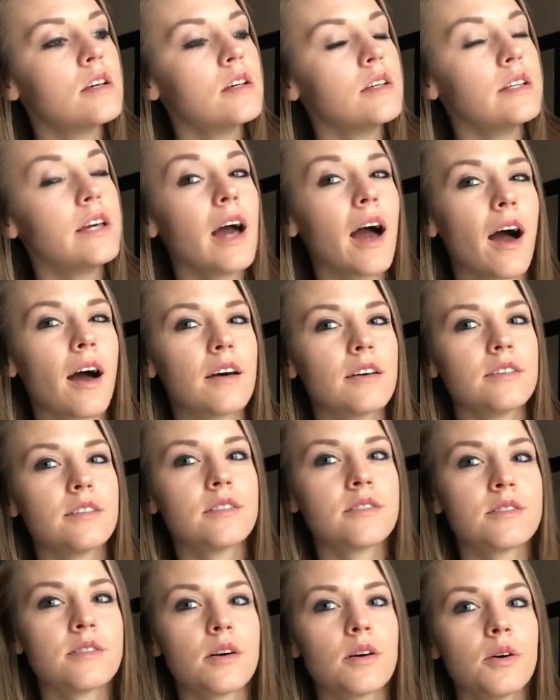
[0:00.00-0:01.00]
yeah,
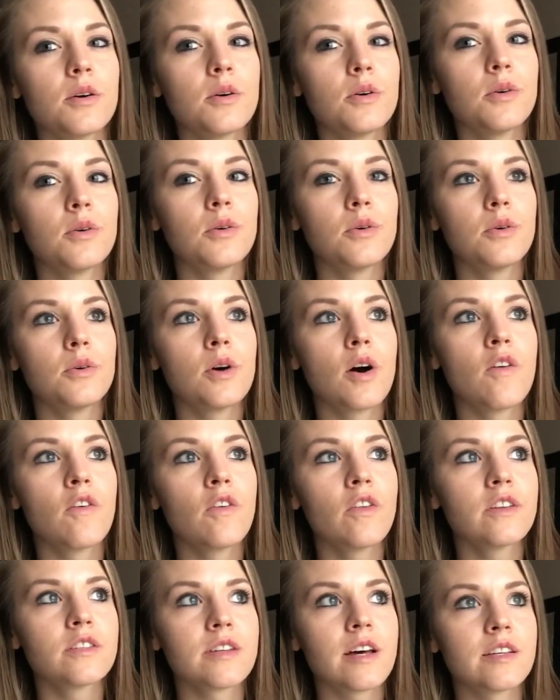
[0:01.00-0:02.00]
so over
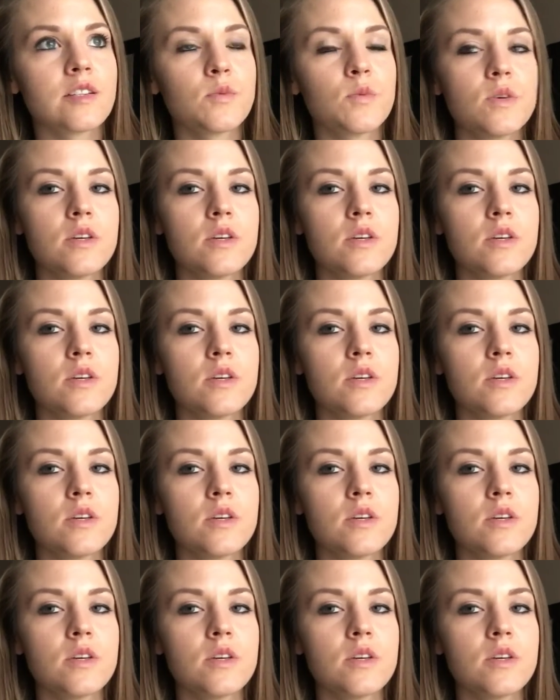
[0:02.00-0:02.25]
this last